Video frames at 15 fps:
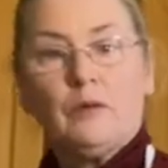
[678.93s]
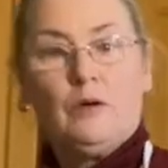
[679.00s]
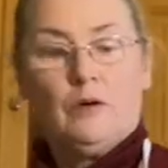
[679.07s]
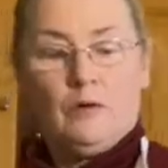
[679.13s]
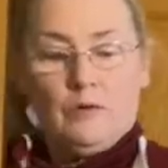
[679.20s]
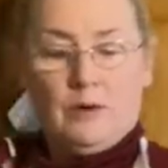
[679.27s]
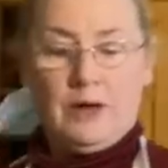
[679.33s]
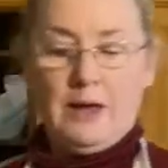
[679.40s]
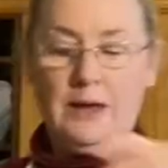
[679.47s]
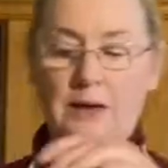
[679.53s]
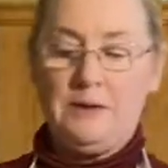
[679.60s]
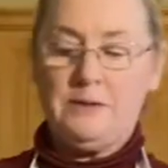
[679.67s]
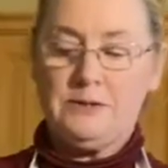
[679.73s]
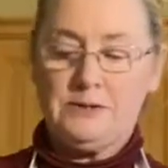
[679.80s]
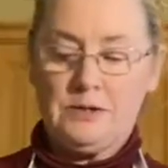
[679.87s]

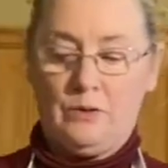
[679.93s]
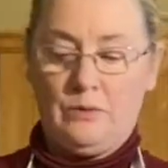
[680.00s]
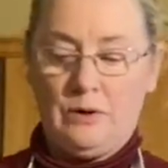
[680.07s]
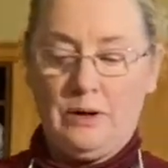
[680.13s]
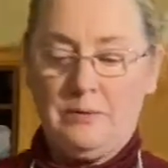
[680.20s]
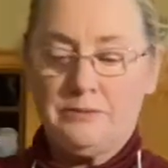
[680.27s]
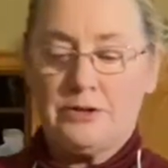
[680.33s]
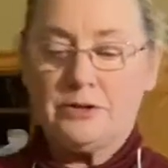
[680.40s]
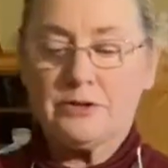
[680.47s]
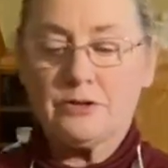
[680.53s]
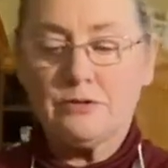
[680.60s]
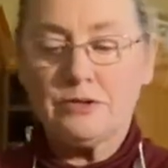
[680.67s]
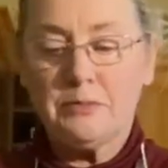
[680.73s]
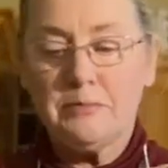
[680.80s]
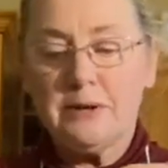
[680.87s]
Okay, so I'm just
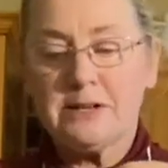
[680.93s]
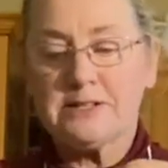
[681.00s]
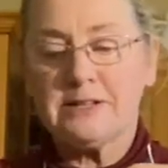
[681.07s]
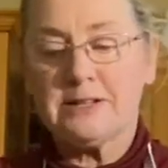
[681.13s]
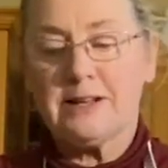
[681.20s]
going to mix it